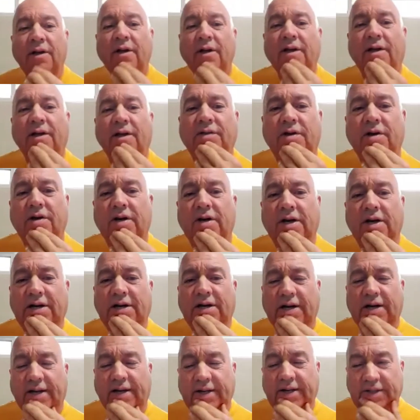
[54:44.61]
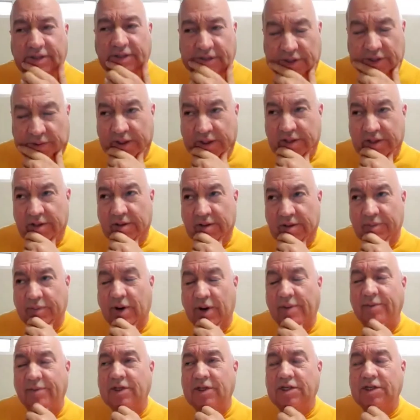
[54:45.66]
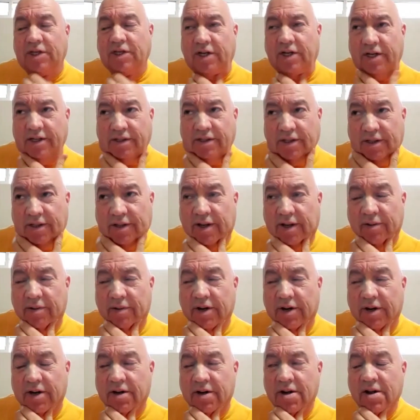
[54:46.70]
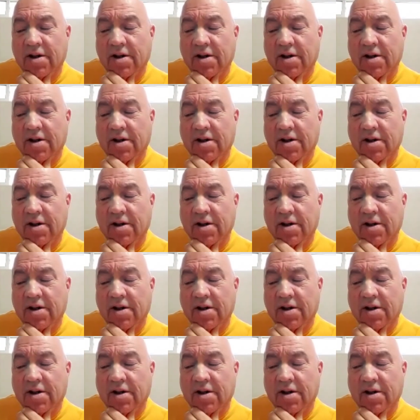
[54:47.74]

In the early days, there were brahmacharis, and they were